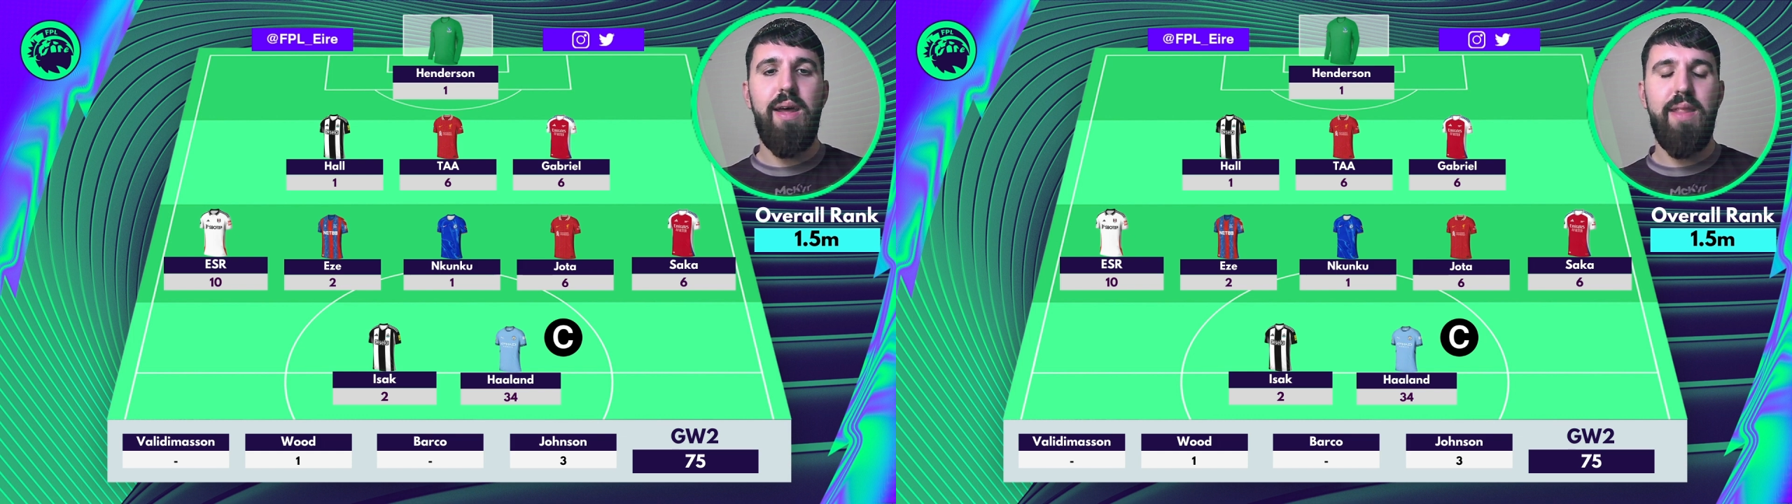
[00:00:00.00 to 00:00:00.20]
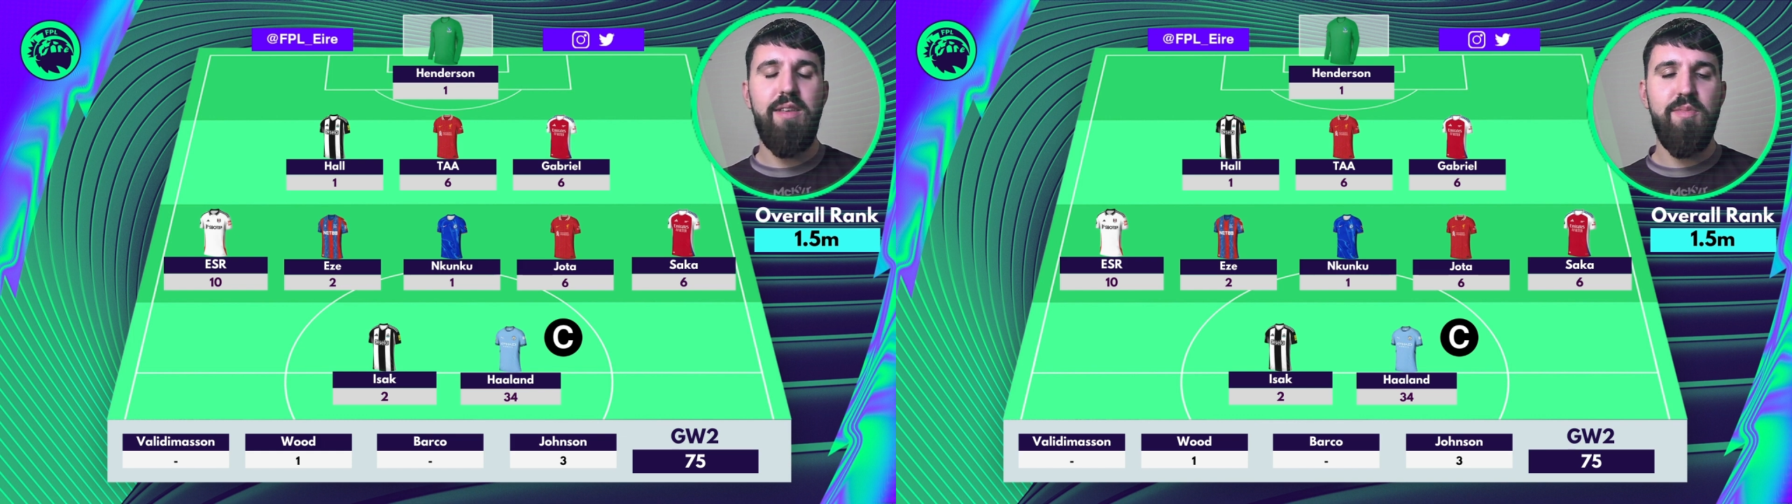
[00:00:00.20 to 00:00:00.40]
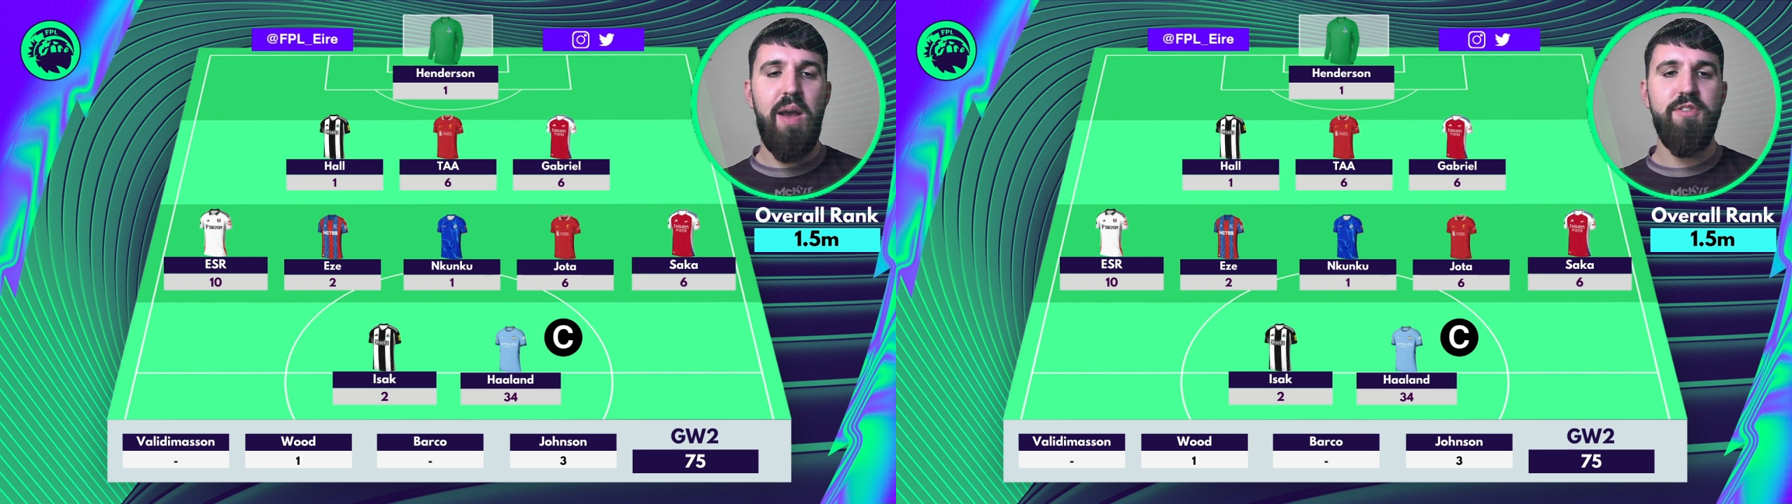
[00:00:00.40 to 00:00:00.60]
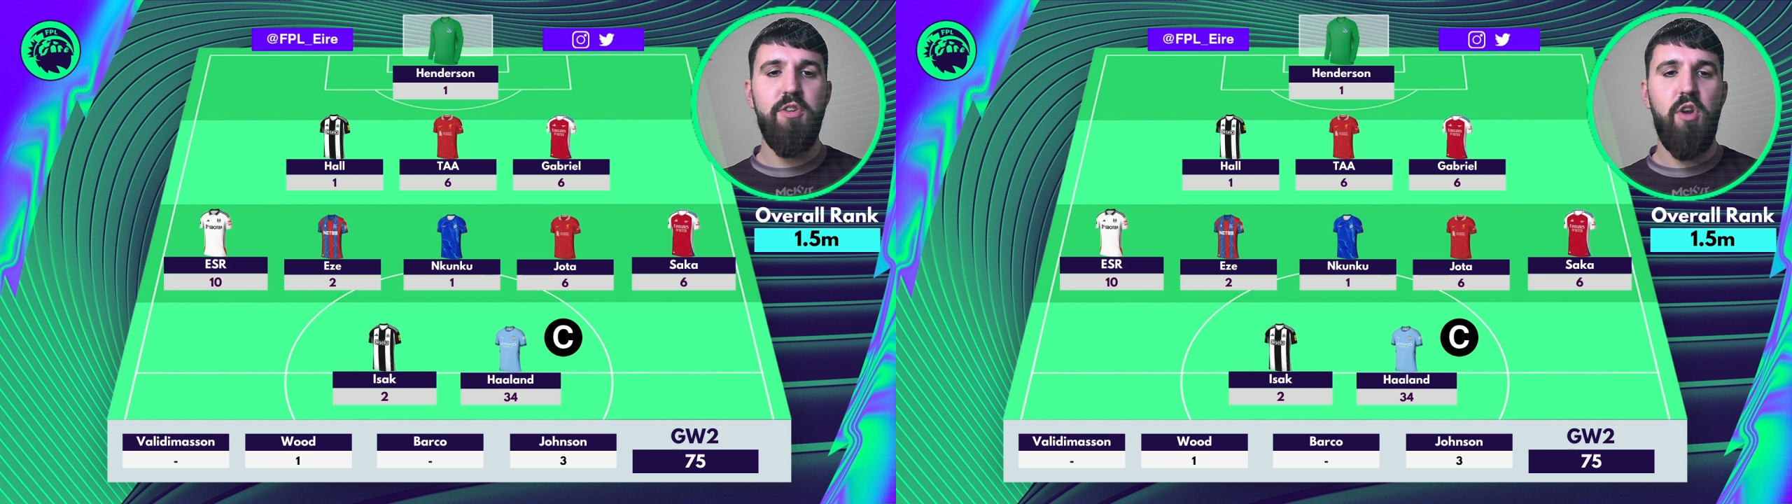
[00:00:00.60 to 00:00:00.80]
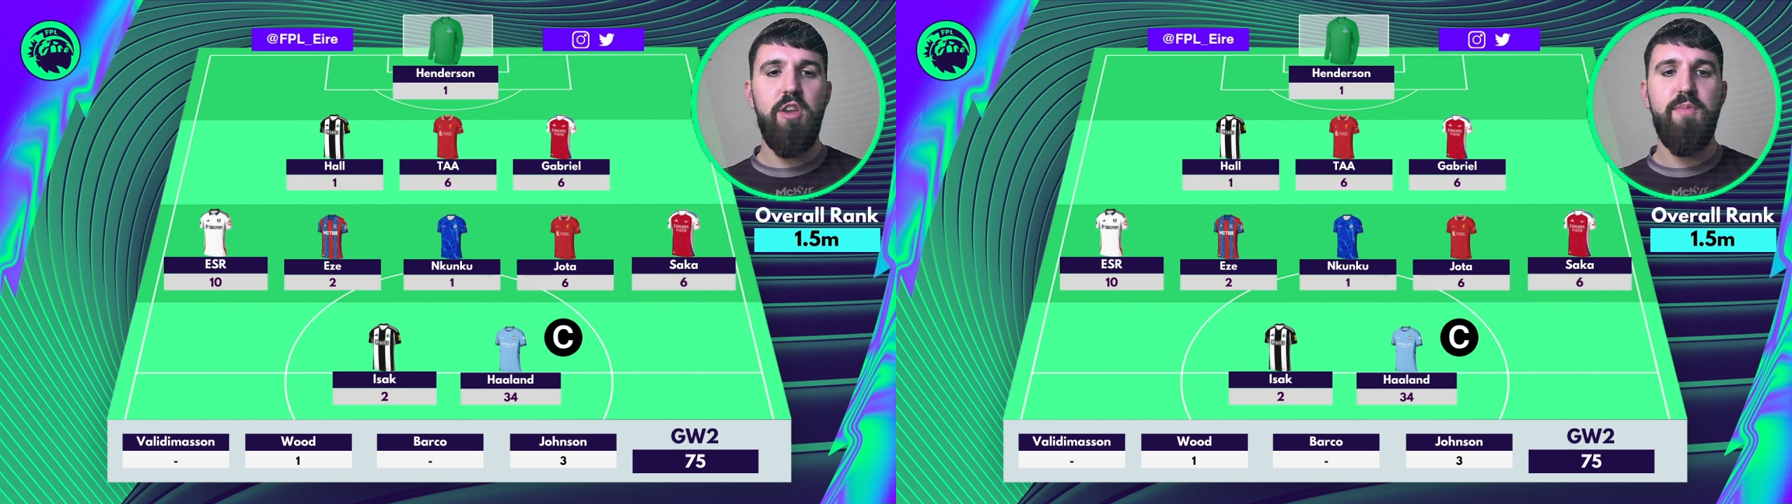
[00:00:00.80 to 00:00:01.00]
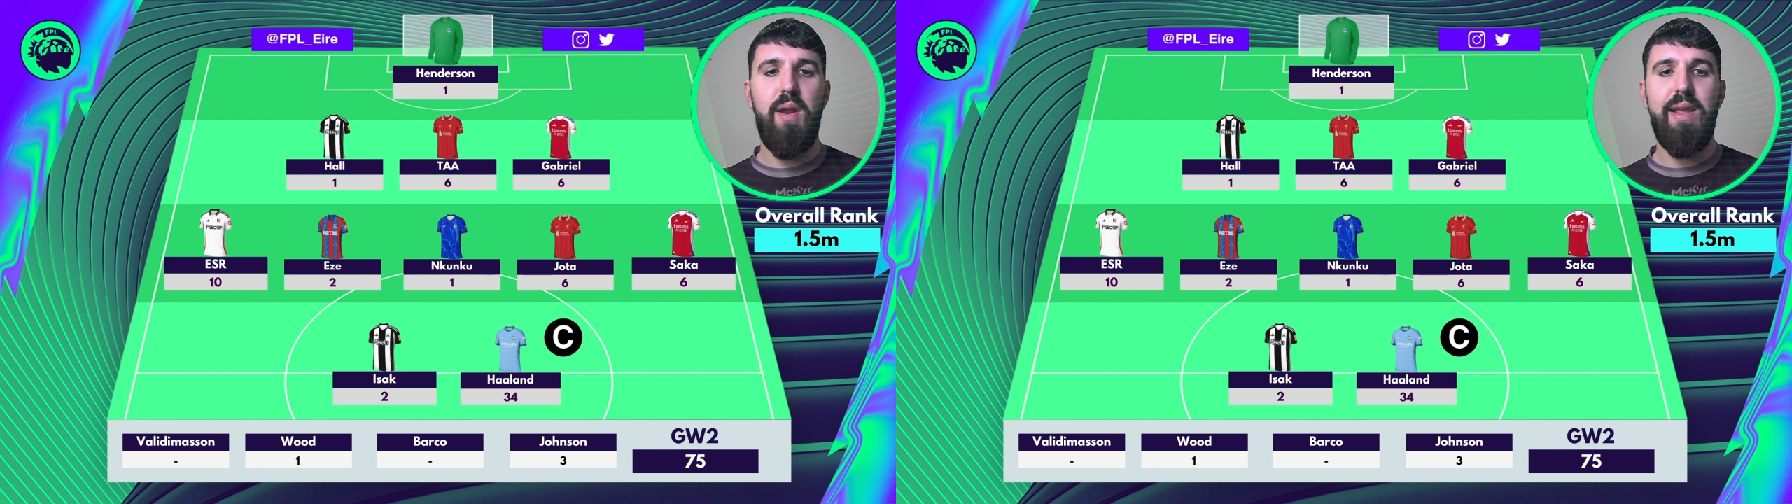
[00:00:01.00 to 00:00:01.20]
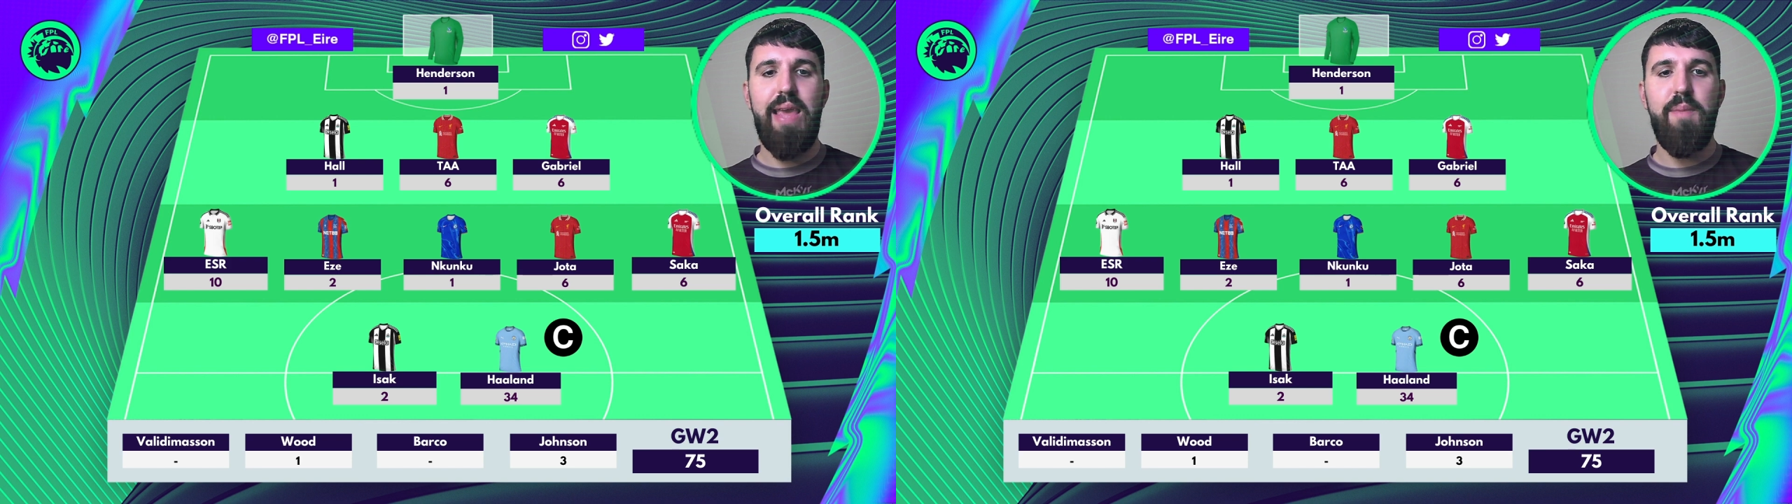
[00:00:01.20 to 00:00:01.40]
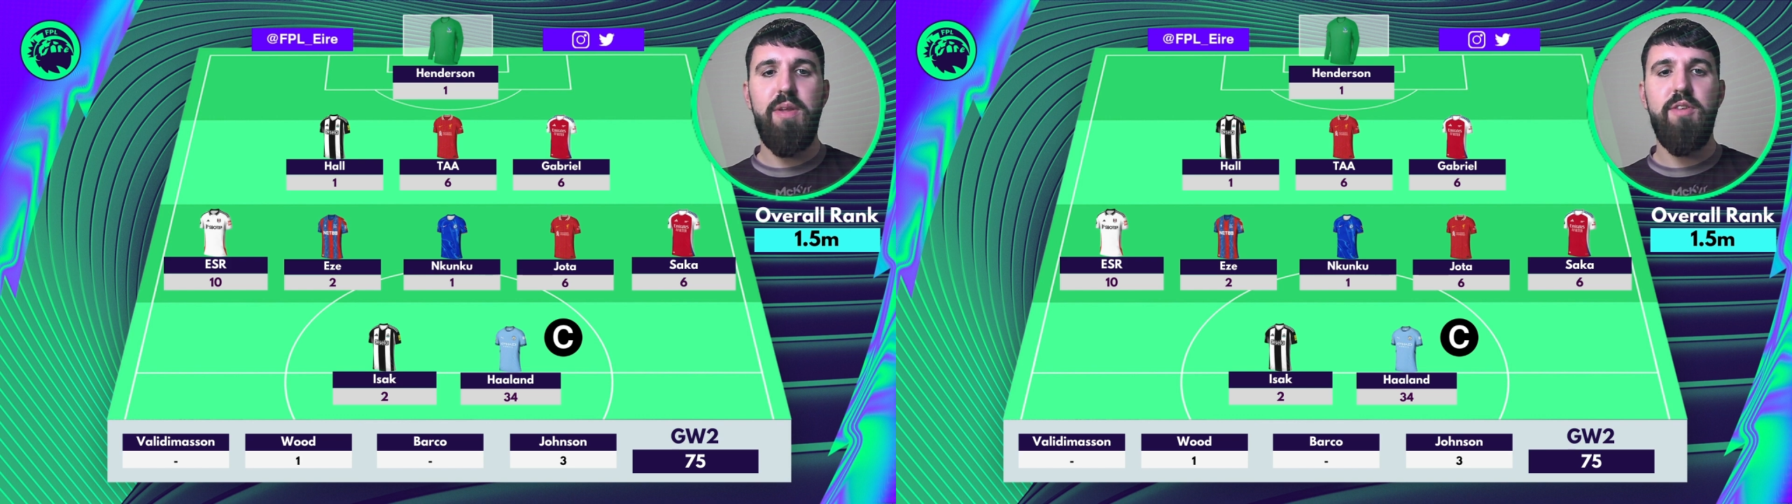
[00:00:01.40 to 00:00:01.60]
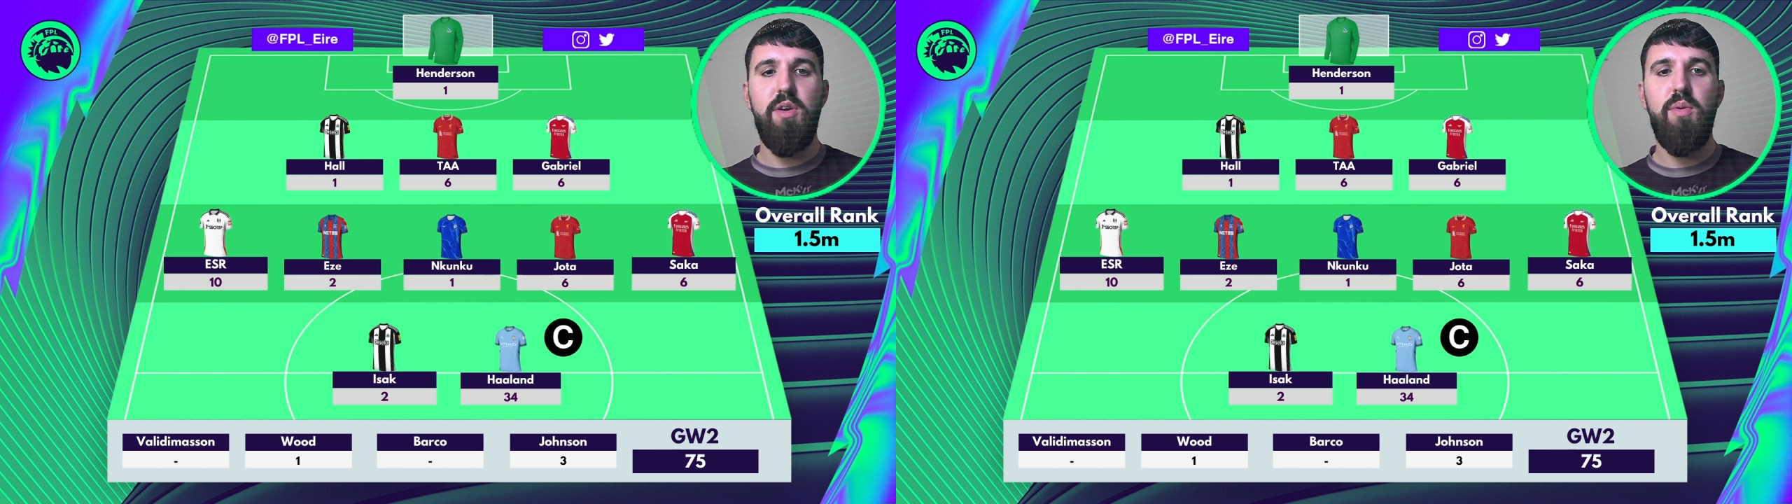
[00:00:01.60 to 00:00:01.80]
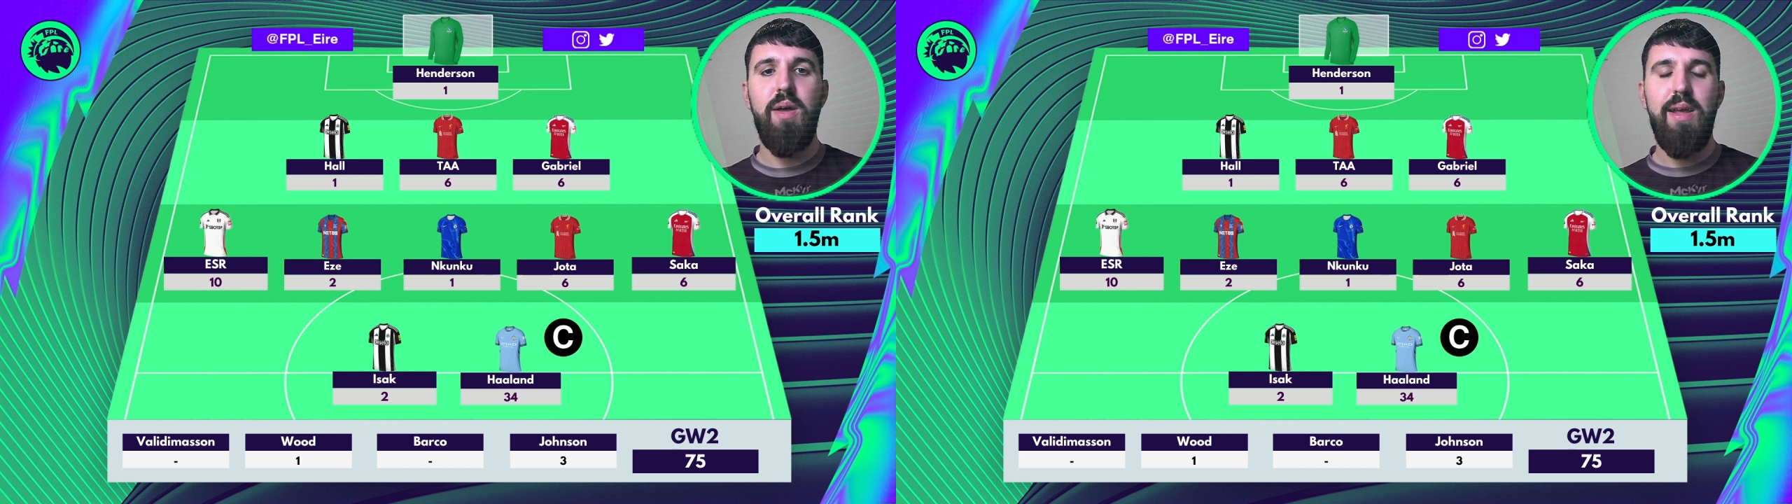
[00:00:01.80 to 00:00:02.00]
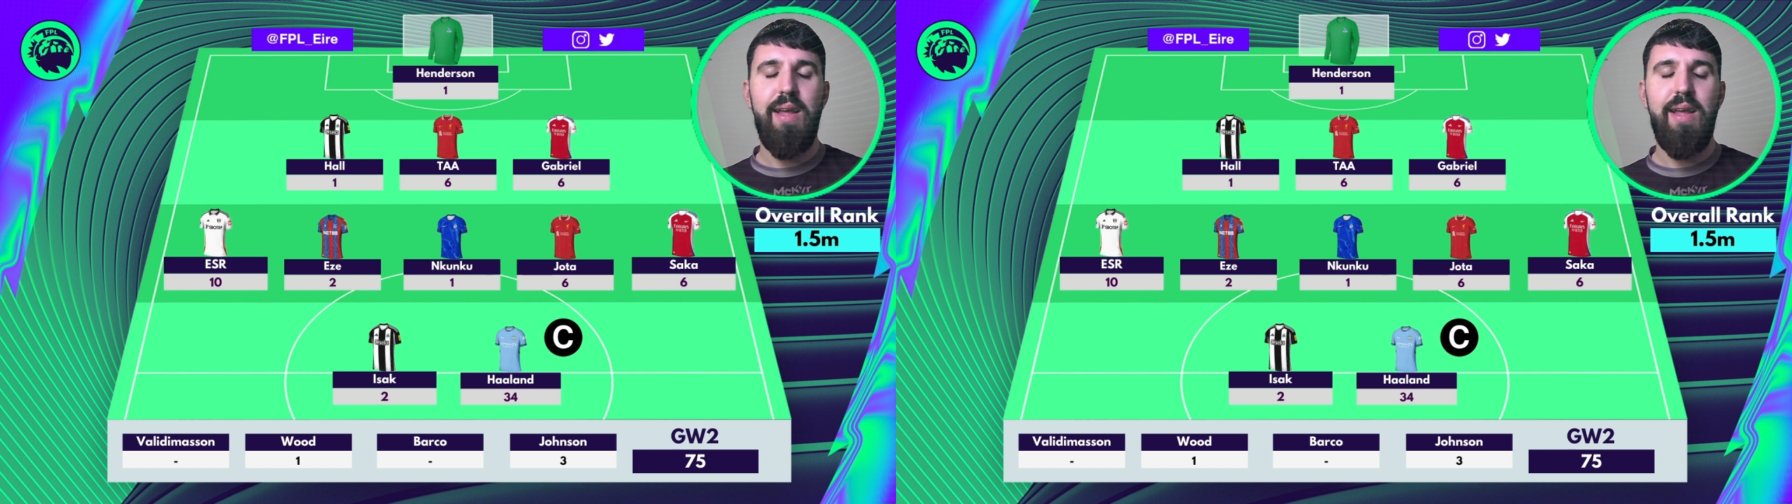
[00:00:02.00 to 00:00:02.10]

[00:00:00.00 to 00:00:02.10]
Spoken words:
and then he smashed the crossbar in Game Week 2.